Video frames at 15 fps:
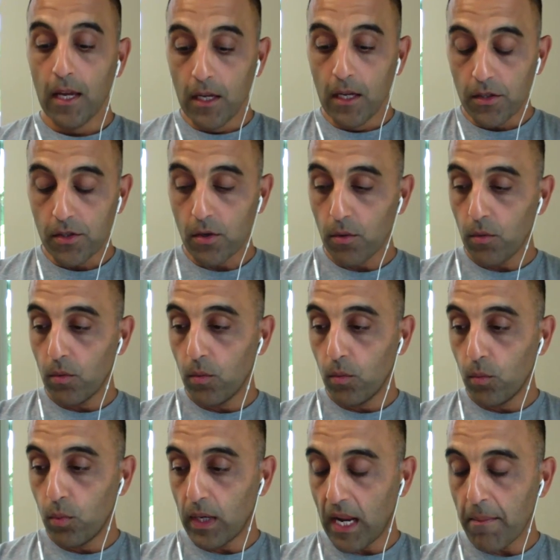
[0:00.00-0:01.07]
So
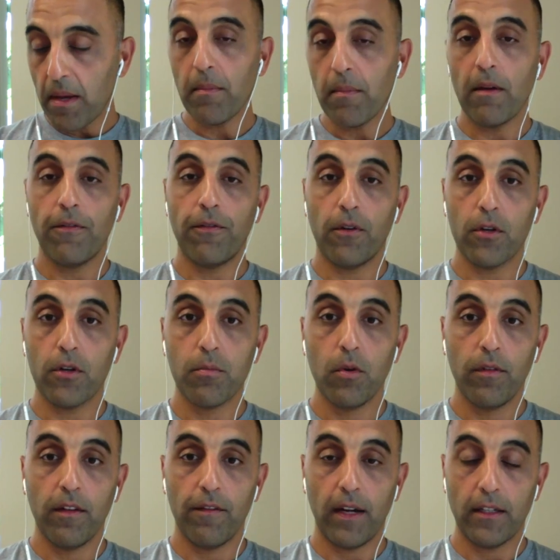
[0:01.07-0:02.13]
when I made my first
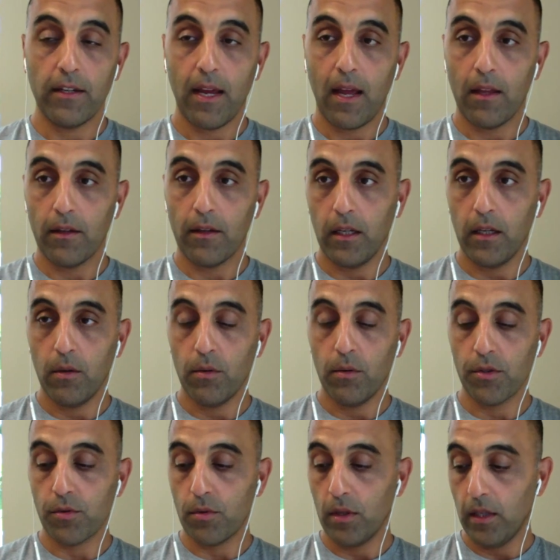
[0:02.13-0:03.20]
movie, Vitality, it
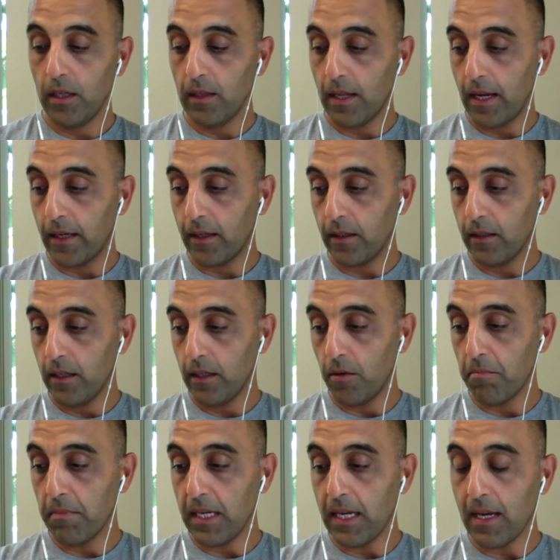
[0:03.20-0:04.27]
was really like,
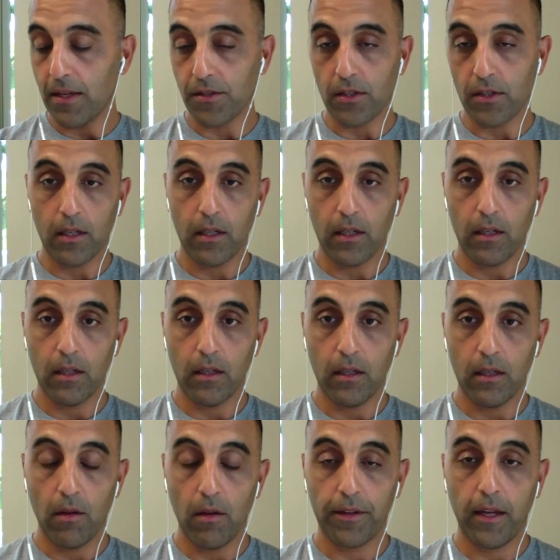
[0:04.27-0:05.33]
me as a
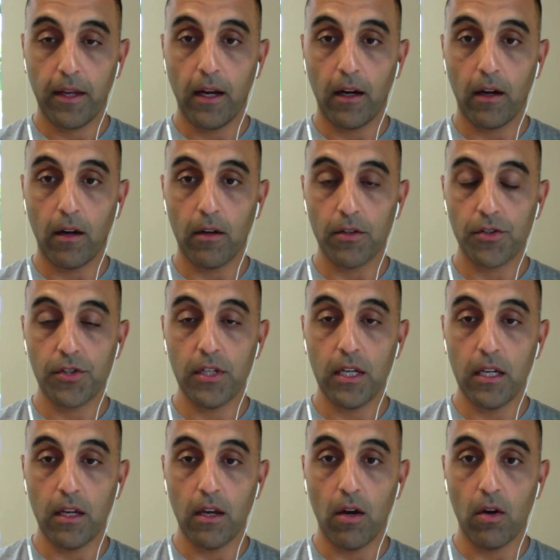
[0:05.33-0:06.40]
healthcare
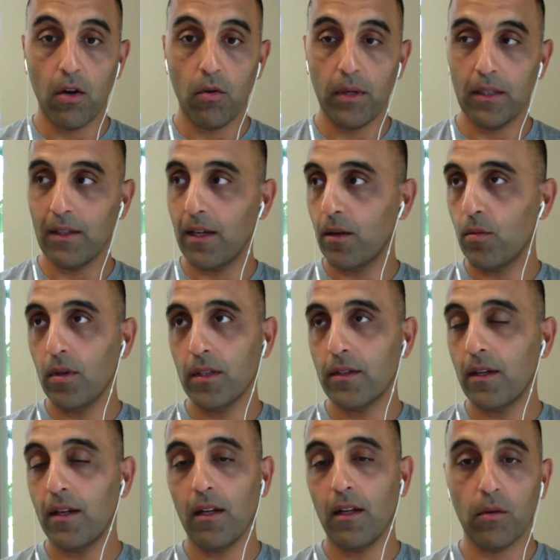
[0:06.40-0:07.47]
CEO being like, what
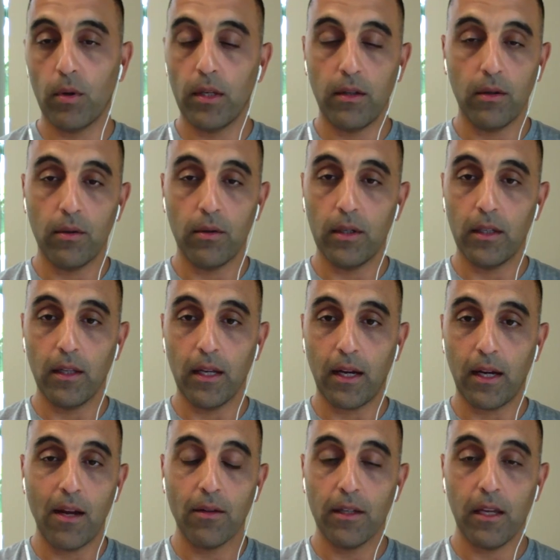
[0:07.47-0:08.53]
the hell are we doing? Like,
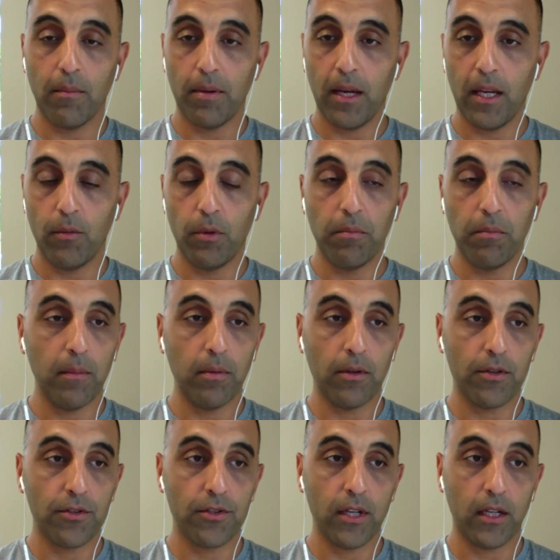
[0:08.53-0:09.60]
I only get paid when people
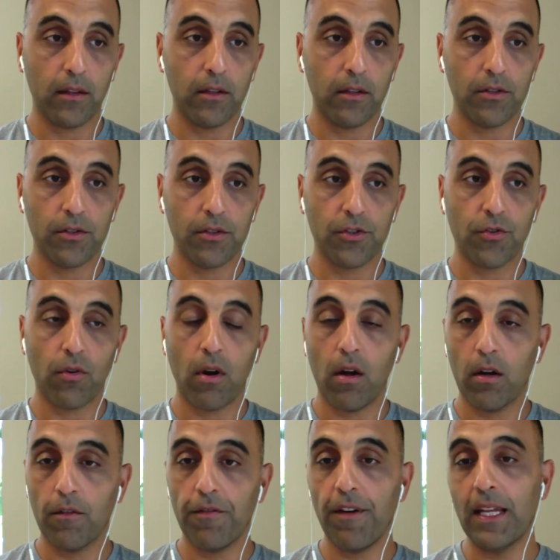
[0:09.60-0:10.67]
are sick. There's a
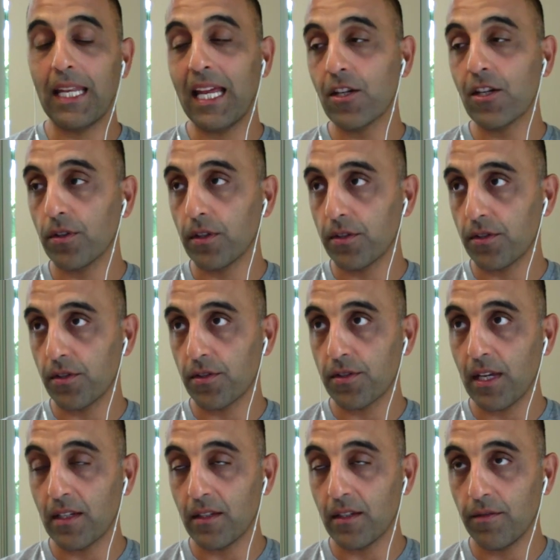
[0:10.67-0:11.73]
strong financial
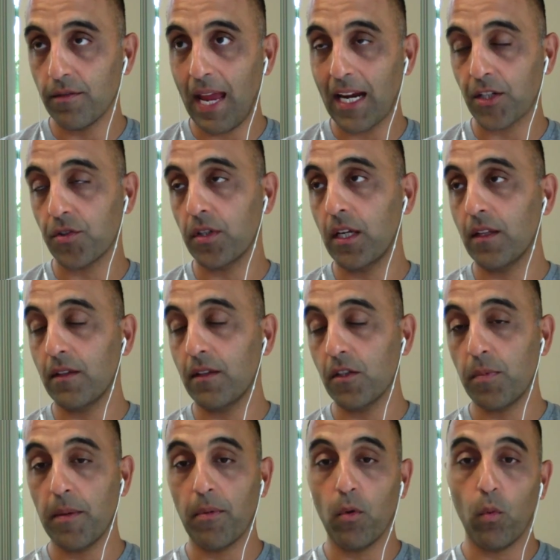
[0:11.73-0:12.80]
disincentive to actually get these
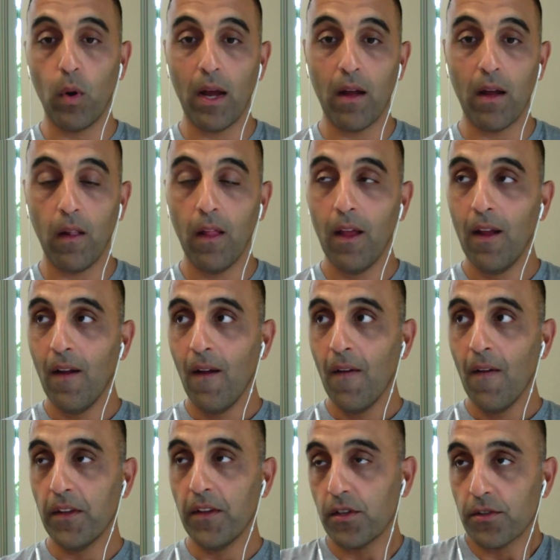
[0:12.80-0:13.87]
people well.
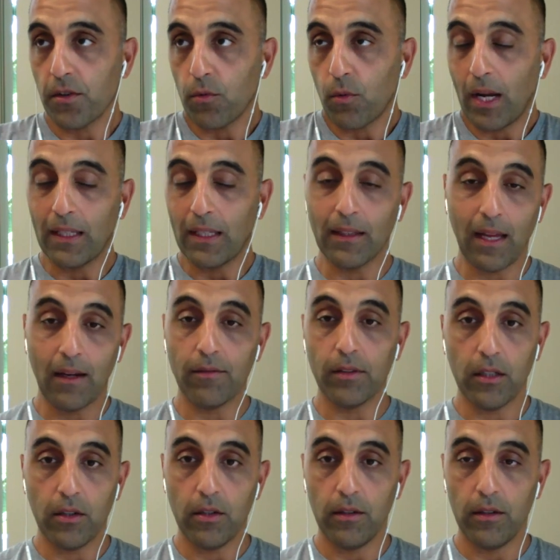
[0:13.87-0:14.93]
This isn't right
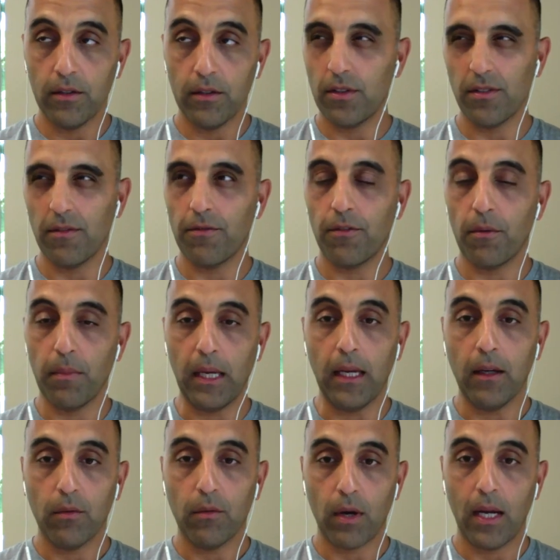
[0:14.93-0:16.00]
livelihood. This isn't for
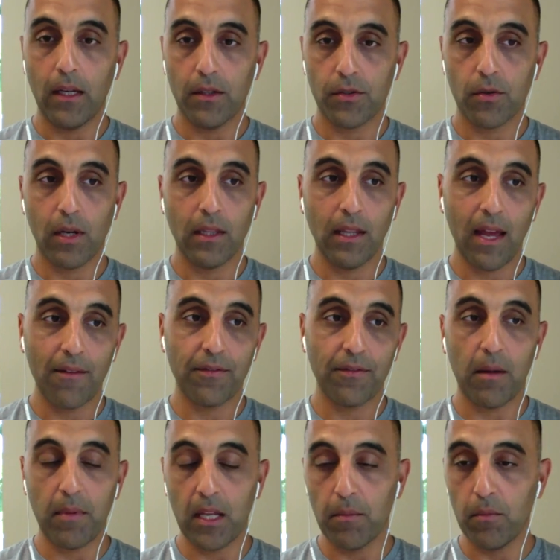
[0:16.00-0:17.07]
me, right? So I left
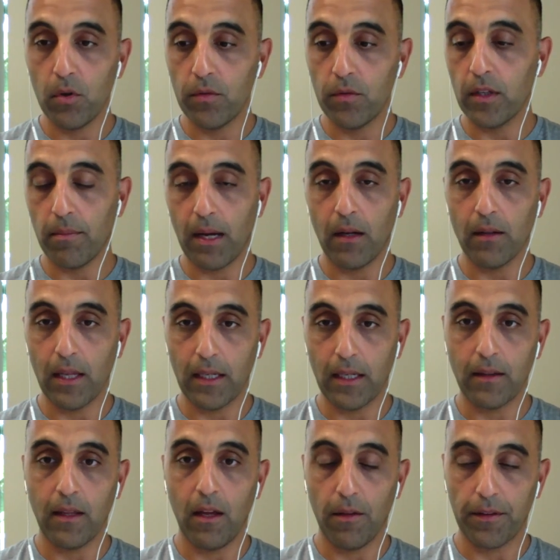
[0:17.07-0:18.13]
and I made a movie about
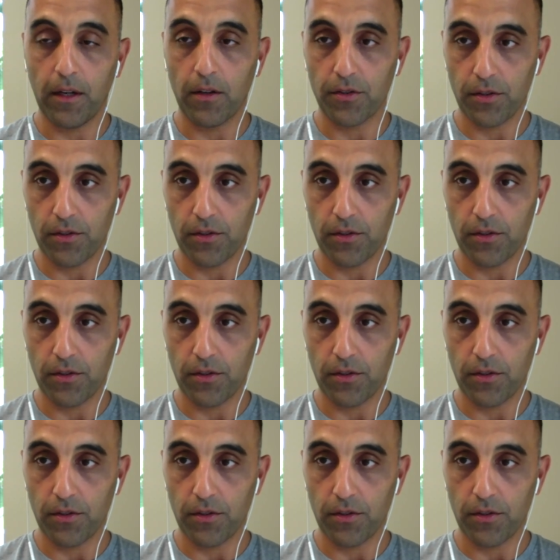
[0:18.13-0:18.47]
like the healthcare